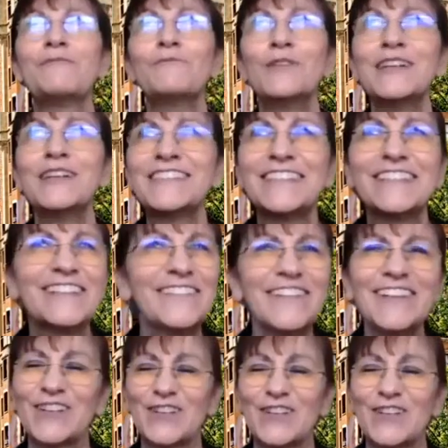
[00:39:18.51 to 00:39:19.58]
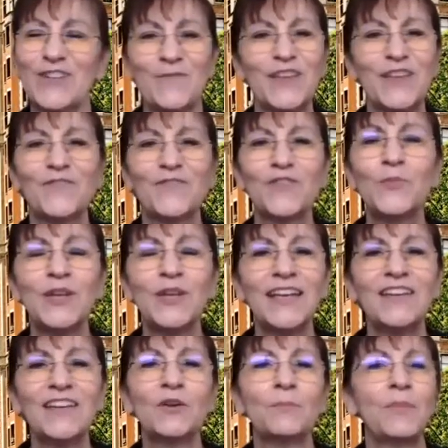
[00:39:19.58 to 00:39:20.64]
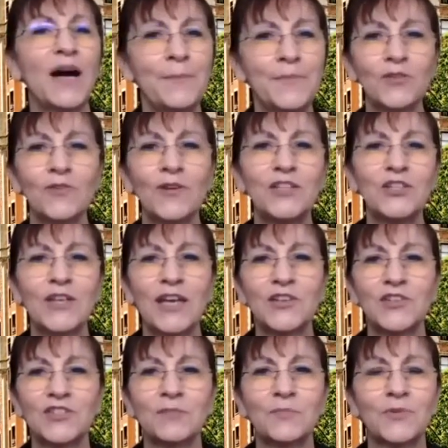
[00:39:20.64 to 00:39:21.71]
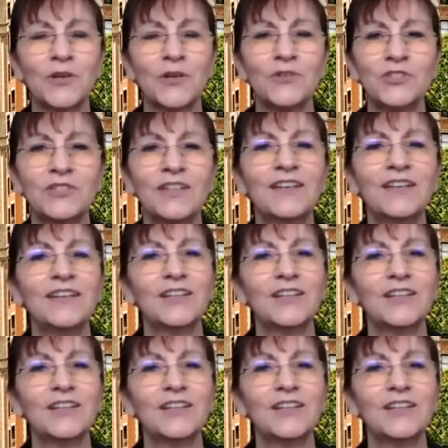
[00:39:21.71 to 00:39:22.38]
was critical for bringing the popular education approach